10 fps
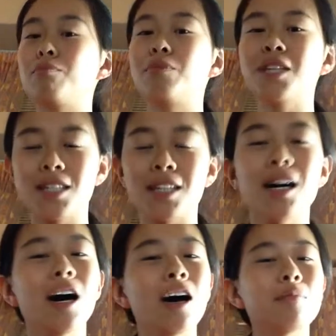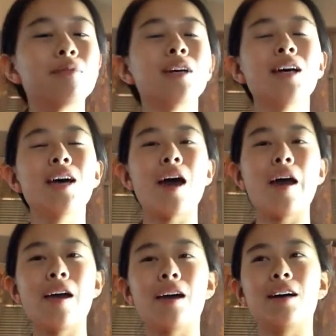beaten up,
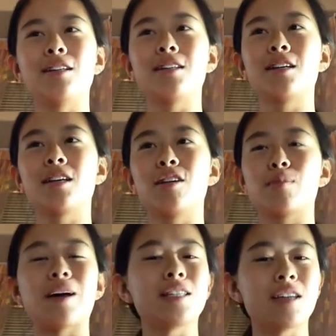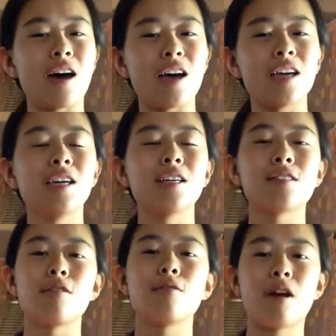and he was about to die. And
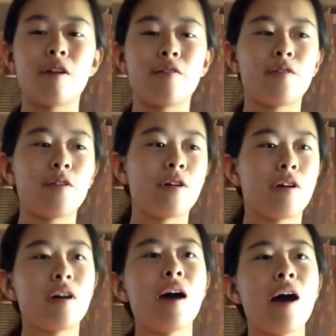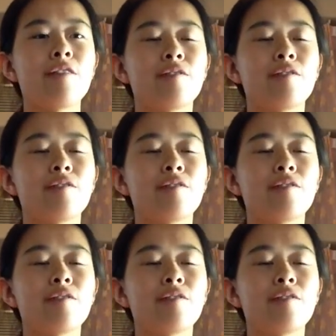so therefore, I